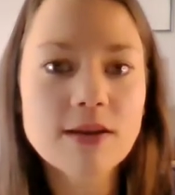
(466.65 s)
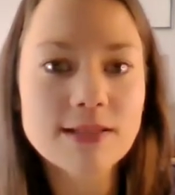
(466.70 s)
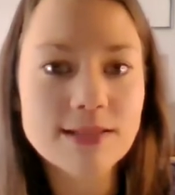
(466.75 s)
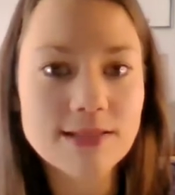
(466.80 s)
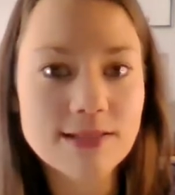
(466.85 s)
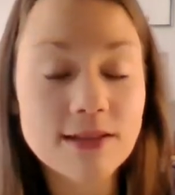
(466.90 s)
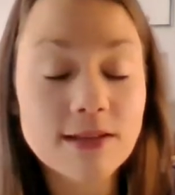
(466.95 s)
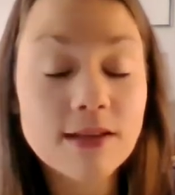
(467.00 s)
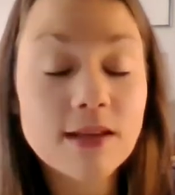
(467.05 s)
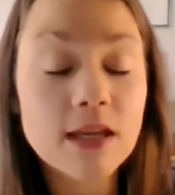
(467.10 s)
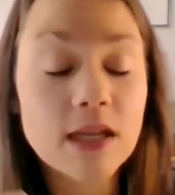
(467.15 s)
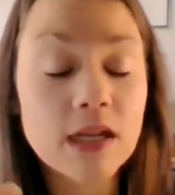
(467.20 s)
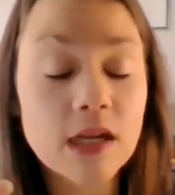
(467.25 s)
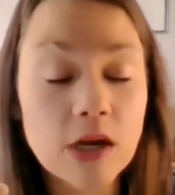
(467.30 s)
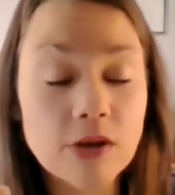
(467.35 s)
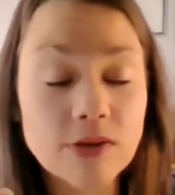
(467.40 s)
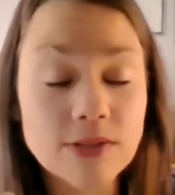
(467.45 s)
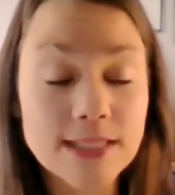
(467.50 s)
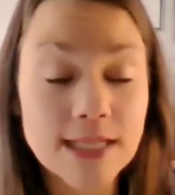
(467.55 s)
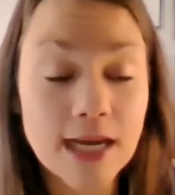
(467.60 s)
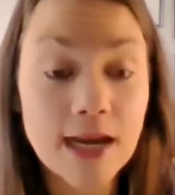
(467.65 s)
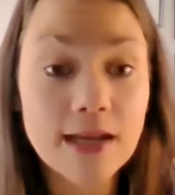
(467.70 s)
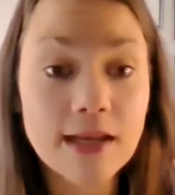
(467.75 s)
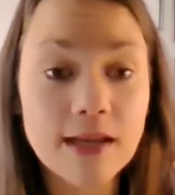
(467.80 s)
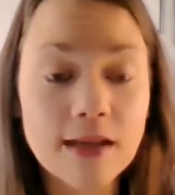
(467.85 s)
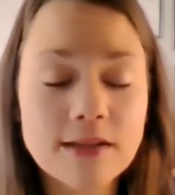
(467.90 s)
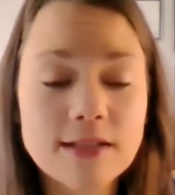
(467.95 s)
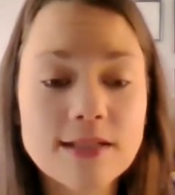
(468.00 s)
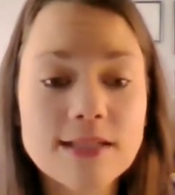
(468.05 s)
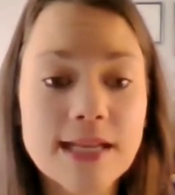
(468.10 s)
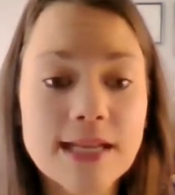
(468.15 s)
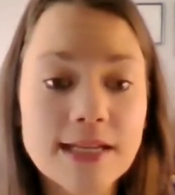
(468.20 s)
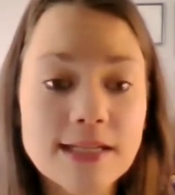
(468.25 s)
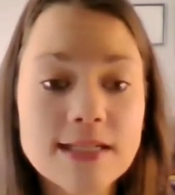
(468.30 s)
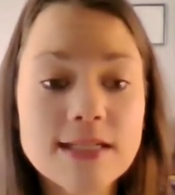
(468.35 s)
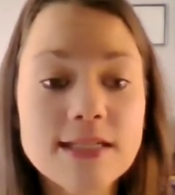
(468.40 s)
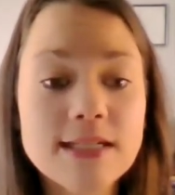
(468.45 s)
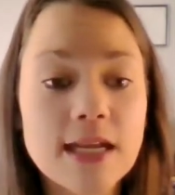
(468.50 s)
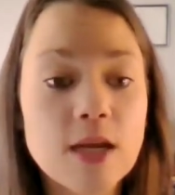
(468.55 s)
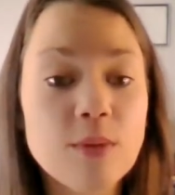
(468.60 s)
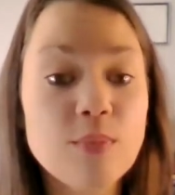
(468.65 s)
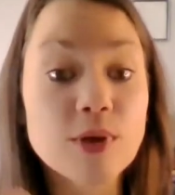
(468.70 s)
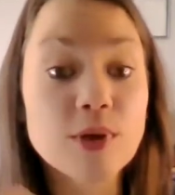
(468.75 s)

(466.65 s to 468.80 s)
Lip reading: zinc in our diet day to day,